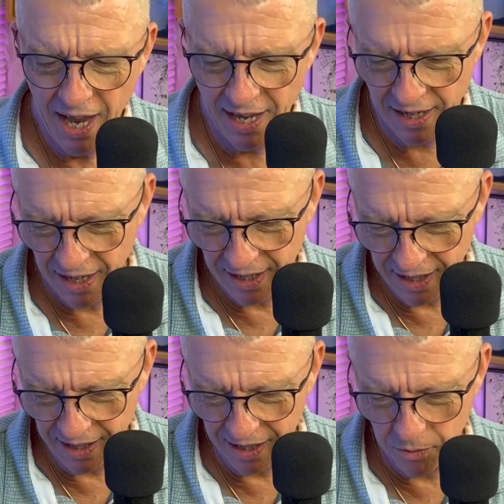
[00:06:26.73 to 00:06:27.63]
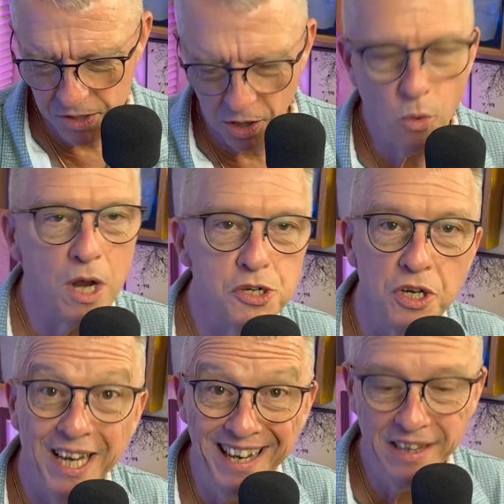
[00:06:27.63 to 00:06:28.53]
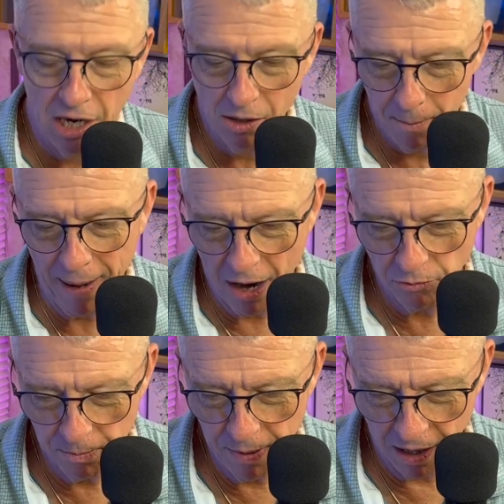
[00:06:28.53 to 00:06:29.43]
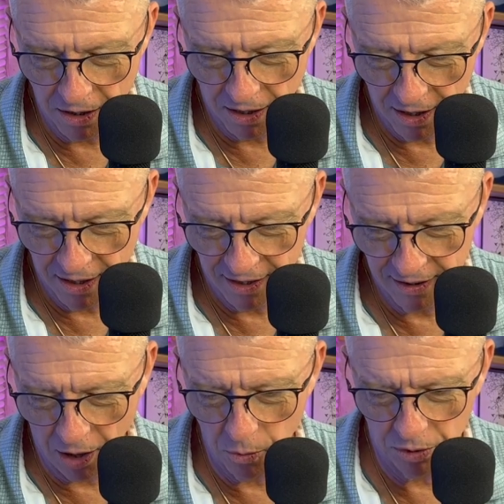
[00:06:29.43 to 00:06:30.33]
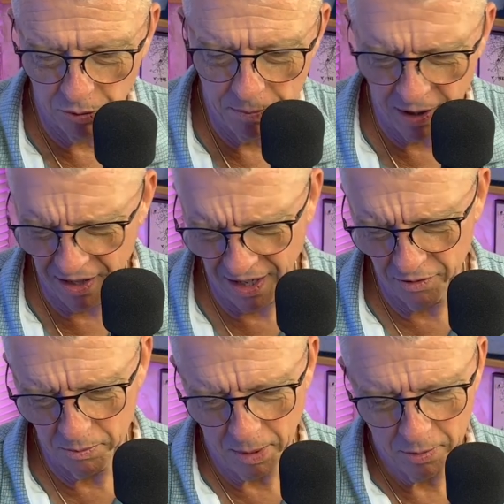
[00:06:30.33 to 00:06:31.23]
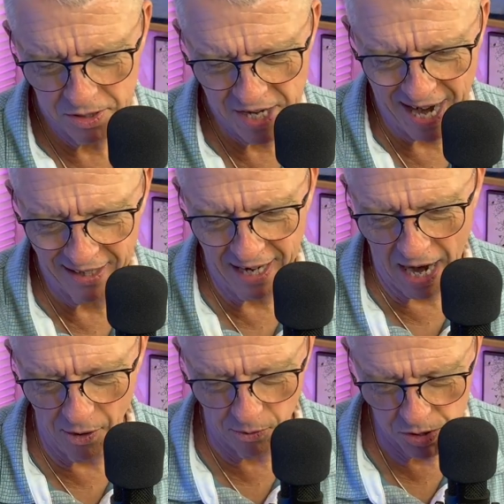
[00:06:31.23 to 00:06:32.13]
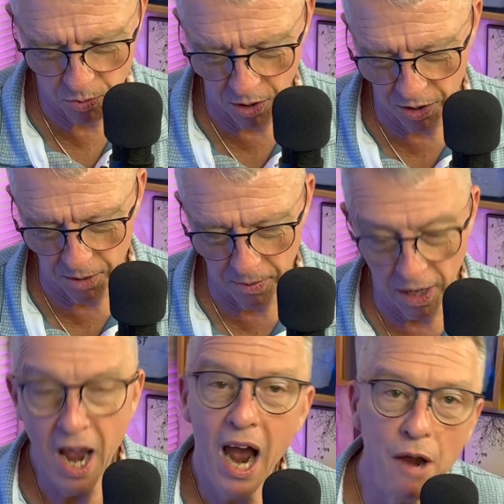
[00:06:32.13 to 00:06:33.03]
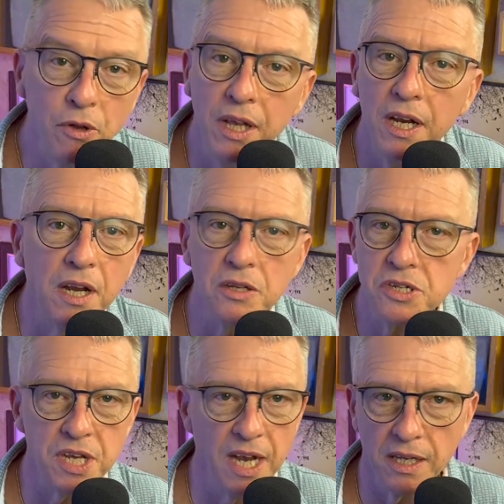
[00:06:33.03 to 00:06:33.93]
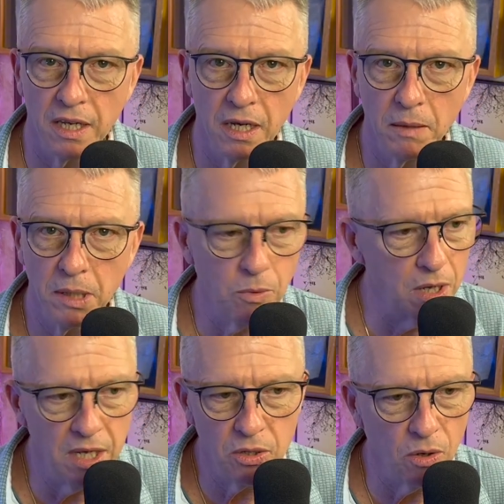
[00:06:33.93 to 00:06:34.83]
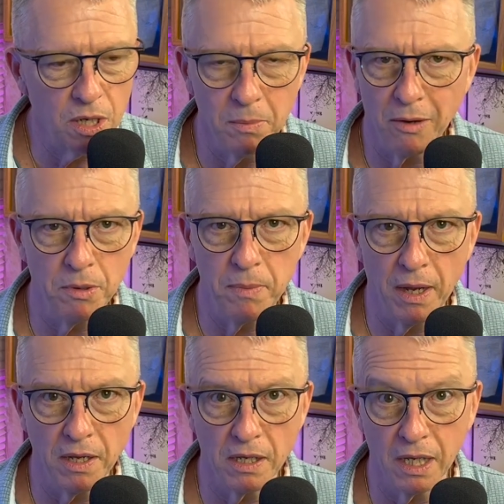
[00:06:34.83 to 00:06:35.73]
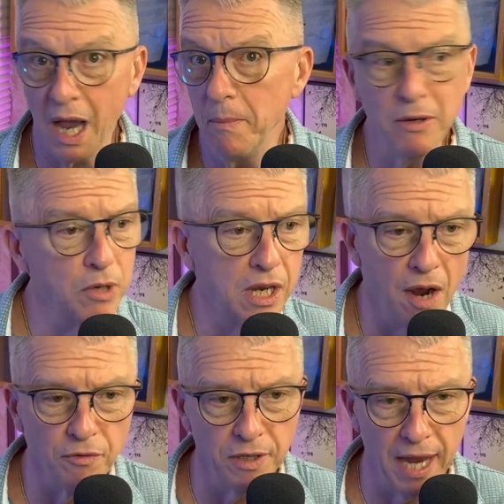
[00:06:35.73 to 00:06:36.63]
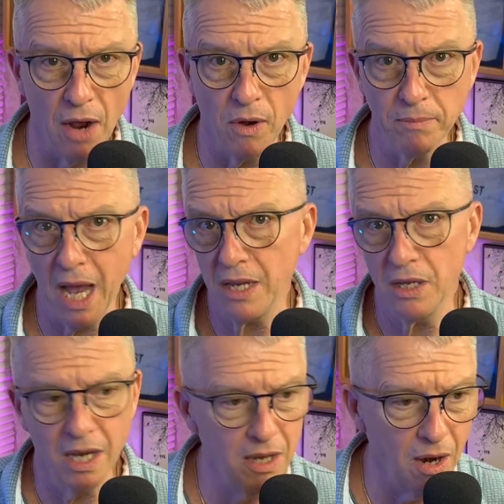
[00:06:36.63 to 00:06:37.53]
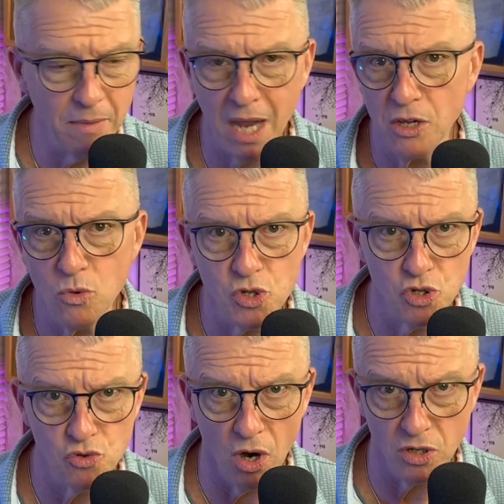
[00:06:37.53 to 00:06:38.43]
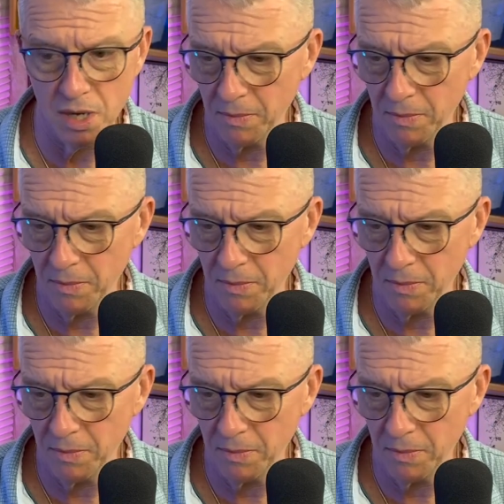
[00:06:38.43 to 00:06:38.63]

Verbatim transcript: and it, it, there was a question in there about rebellion, and it dealt with rebellion. I don't remember exactly how it was worded, but I really didn't understand it. I'm like, what are they talking about rebellion? Like, I'm in recovery now. I'm not, you know, I'm not using drugs. I'm